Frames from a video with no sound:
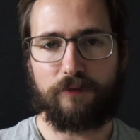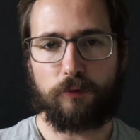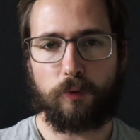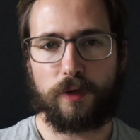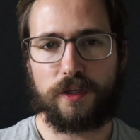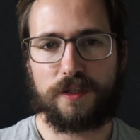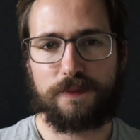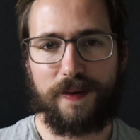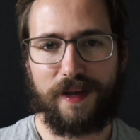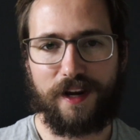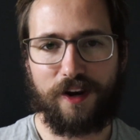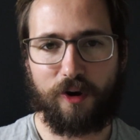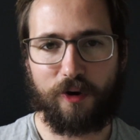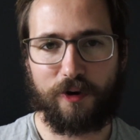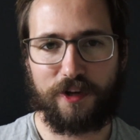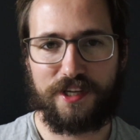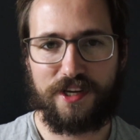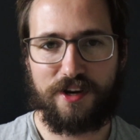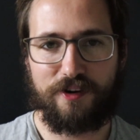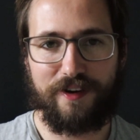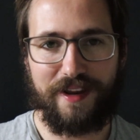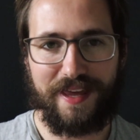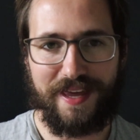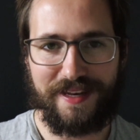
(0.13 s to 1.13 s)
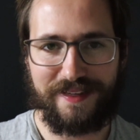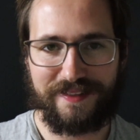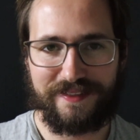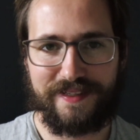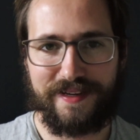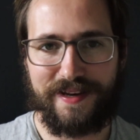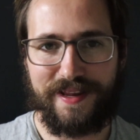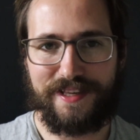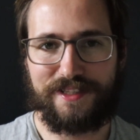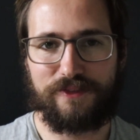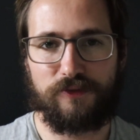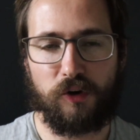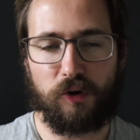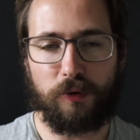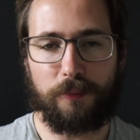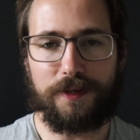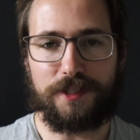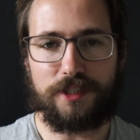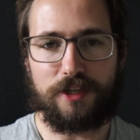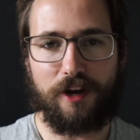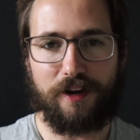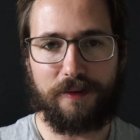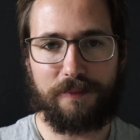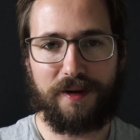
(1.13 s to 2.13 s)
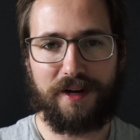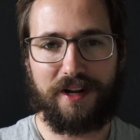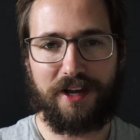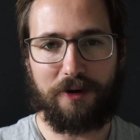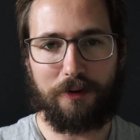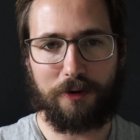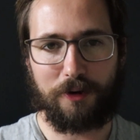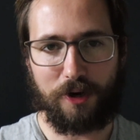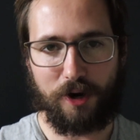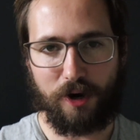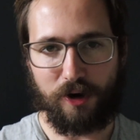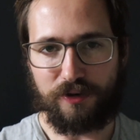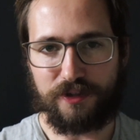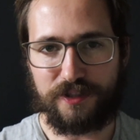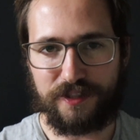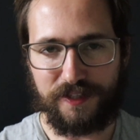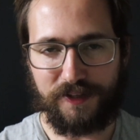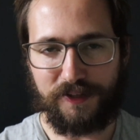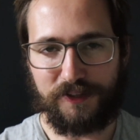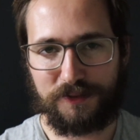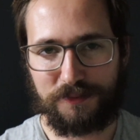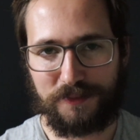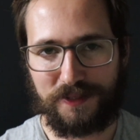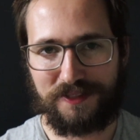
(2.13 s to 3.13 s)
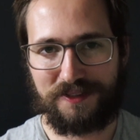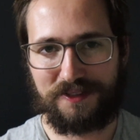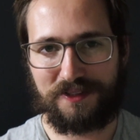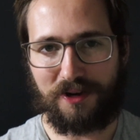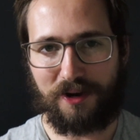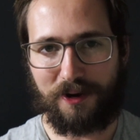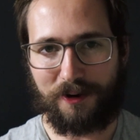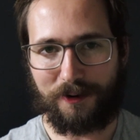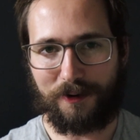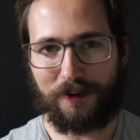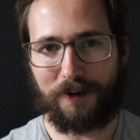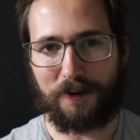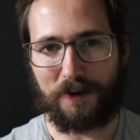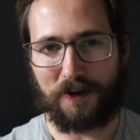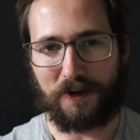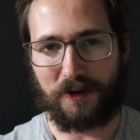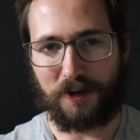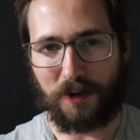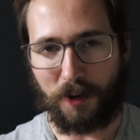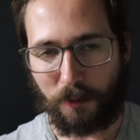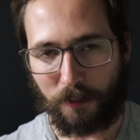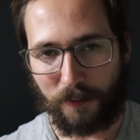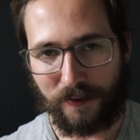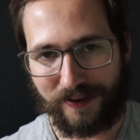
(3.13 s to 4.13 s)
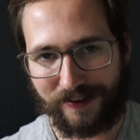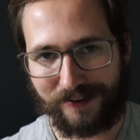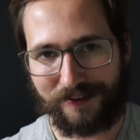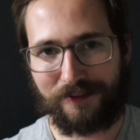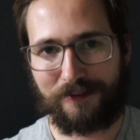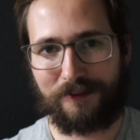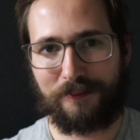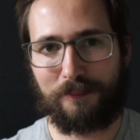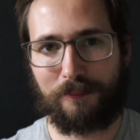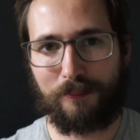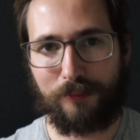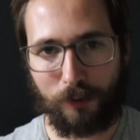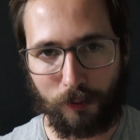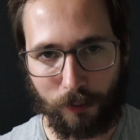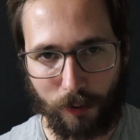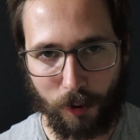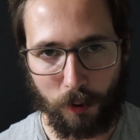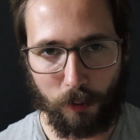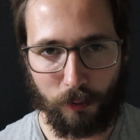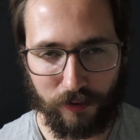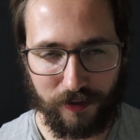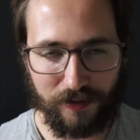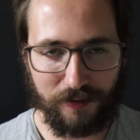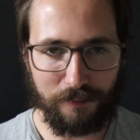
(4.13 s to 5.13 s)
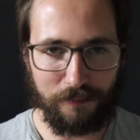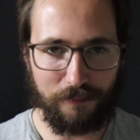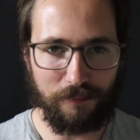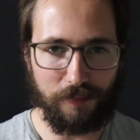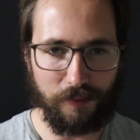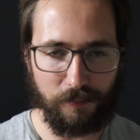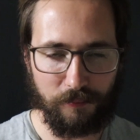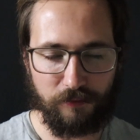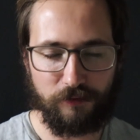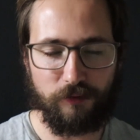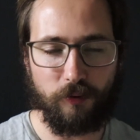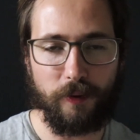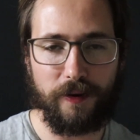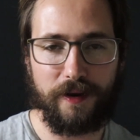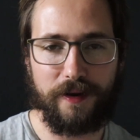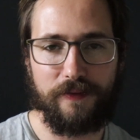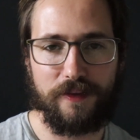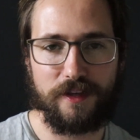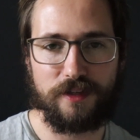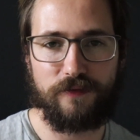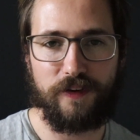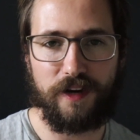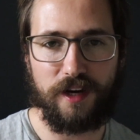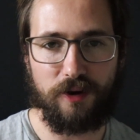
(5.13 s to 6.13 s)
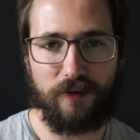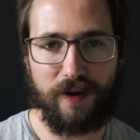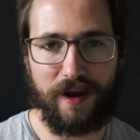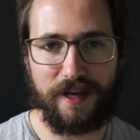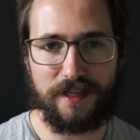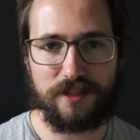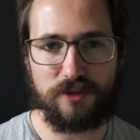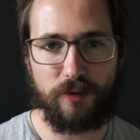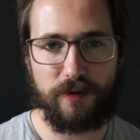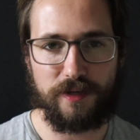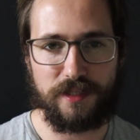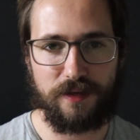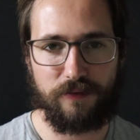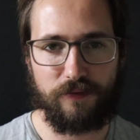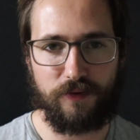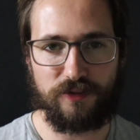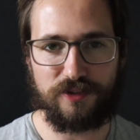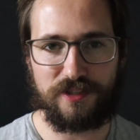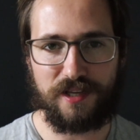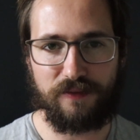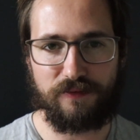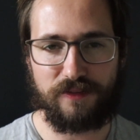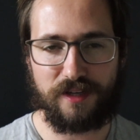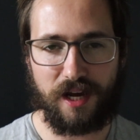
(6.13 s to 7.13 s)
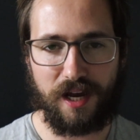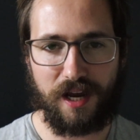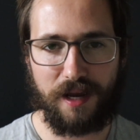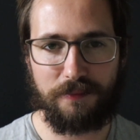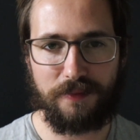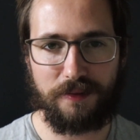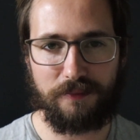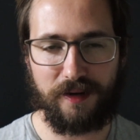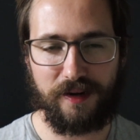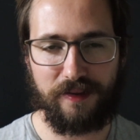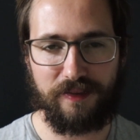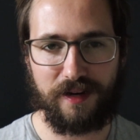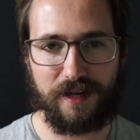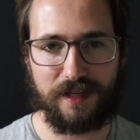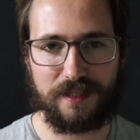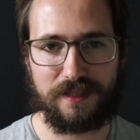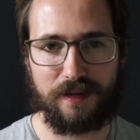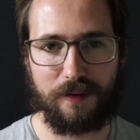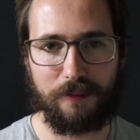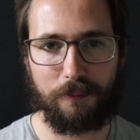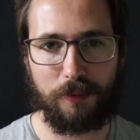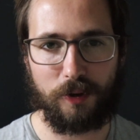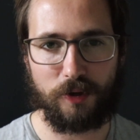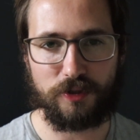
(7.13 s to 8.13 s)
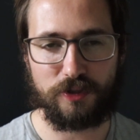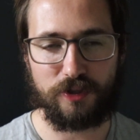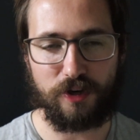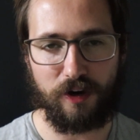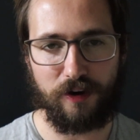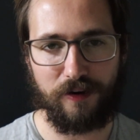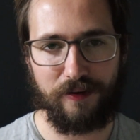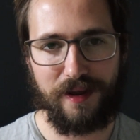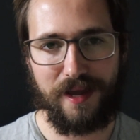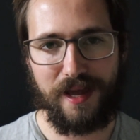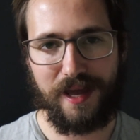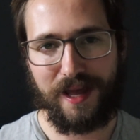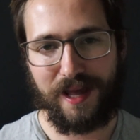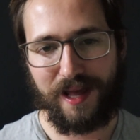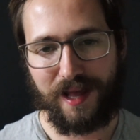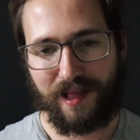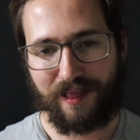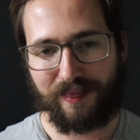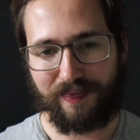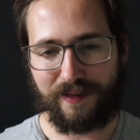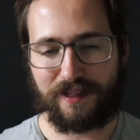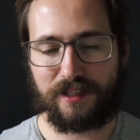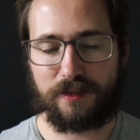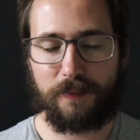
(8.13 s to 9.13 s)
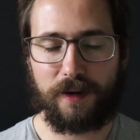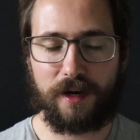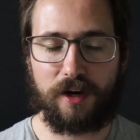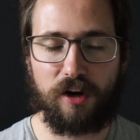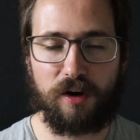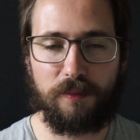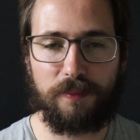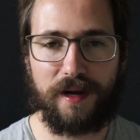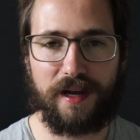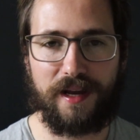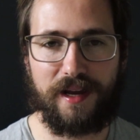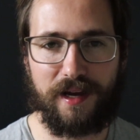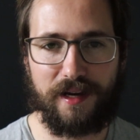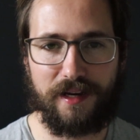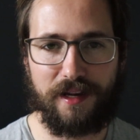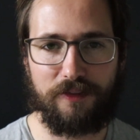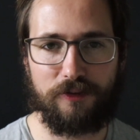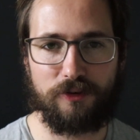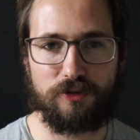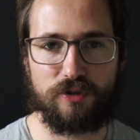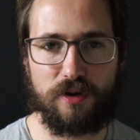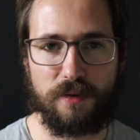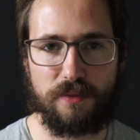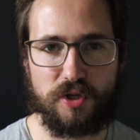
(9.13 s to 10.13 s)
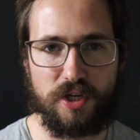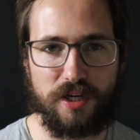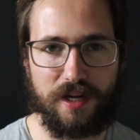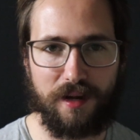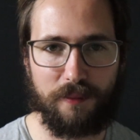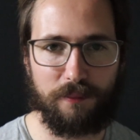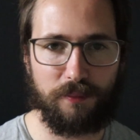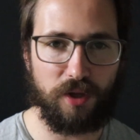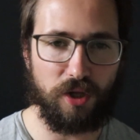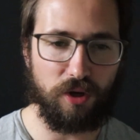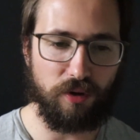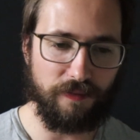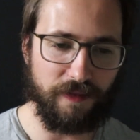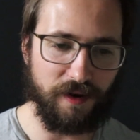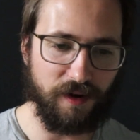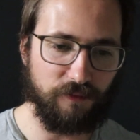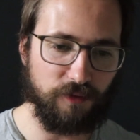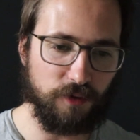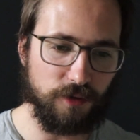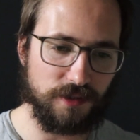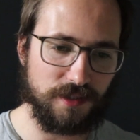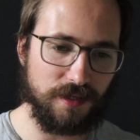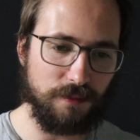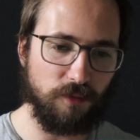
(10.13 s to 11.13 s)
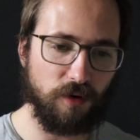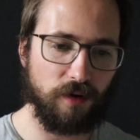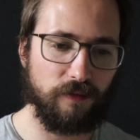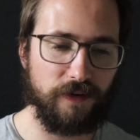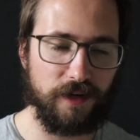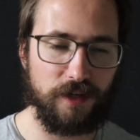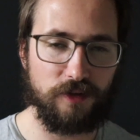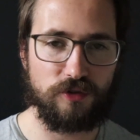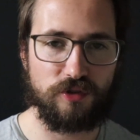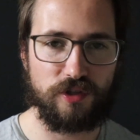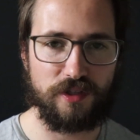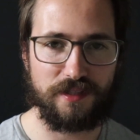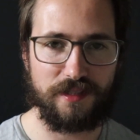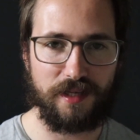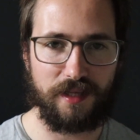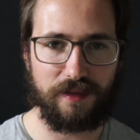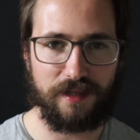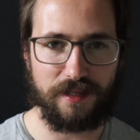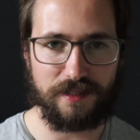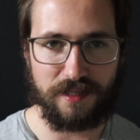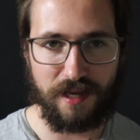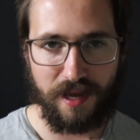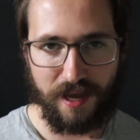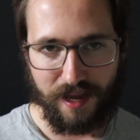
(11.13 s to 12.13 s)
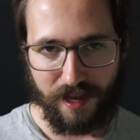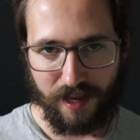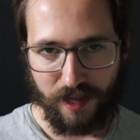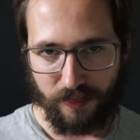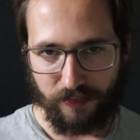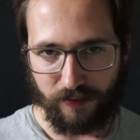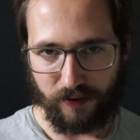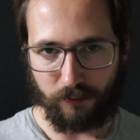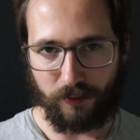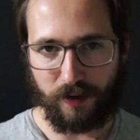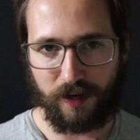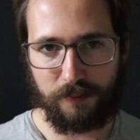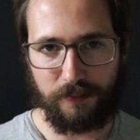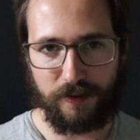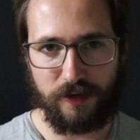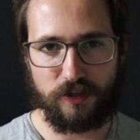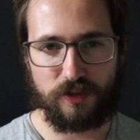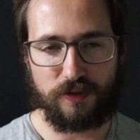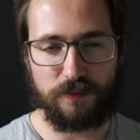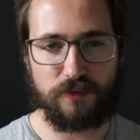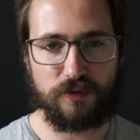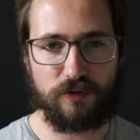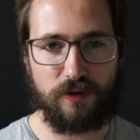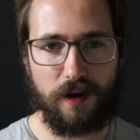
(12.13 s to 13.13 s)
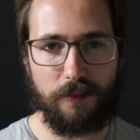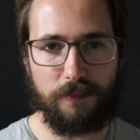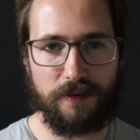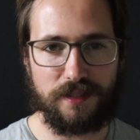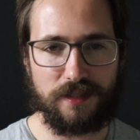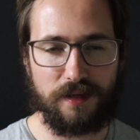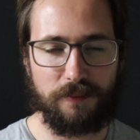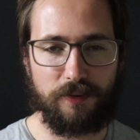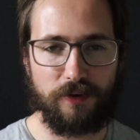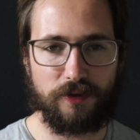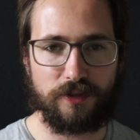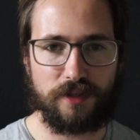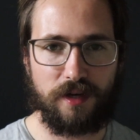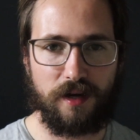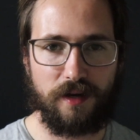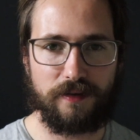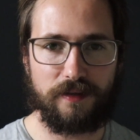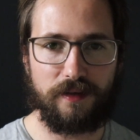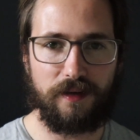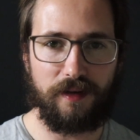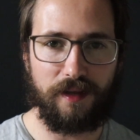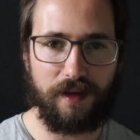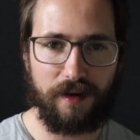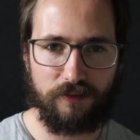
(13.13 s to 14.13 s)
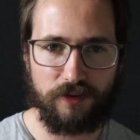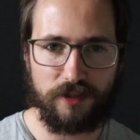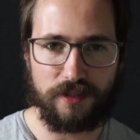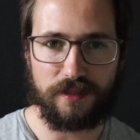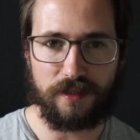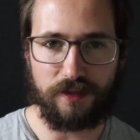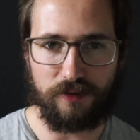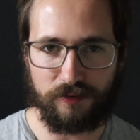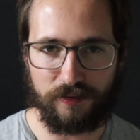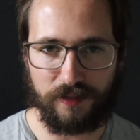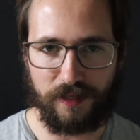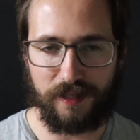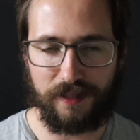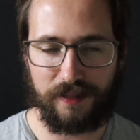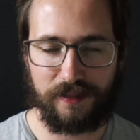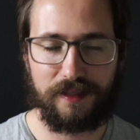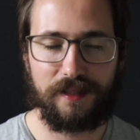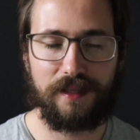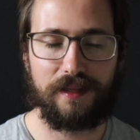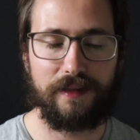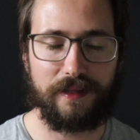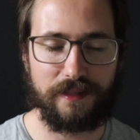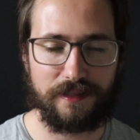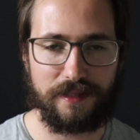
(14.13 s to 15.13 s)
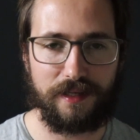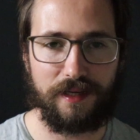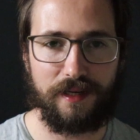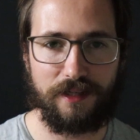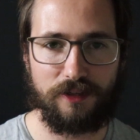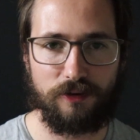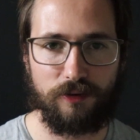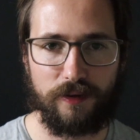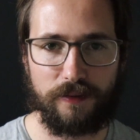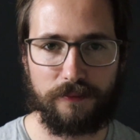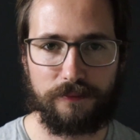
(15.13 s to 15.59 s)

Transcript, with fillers: everyone, it's Ben Hardy here, and in today's video, I'm going to talk about how car salesmen are going broke. But before you get in this video, as always, if you can save time and money the next time you purchase a car, link to my car buying guide in the description down below. And then if you can see more videos just like this, then I recommend you subscribe because I post content every single day. Let's get into